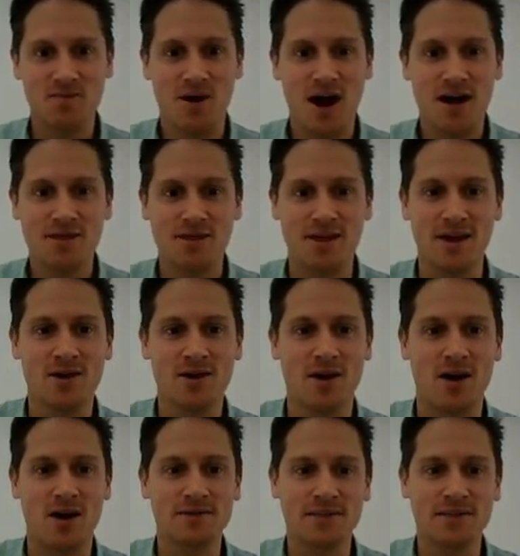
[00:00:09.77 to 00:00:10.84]
you might think
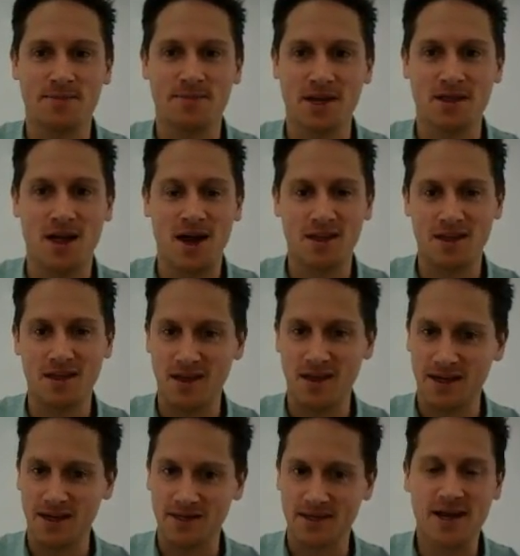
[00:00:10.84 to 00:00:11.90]
of something like
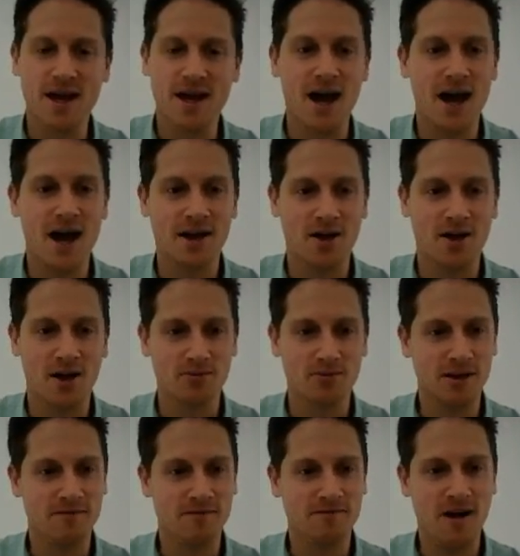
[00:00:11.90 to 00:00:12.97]
this, a car going
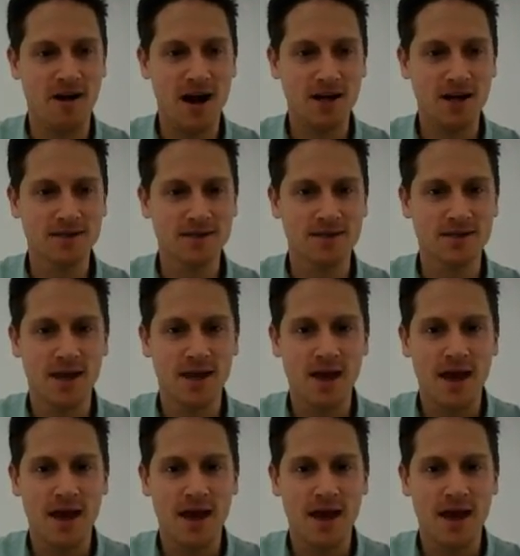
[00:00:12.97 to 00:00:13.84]
really fast.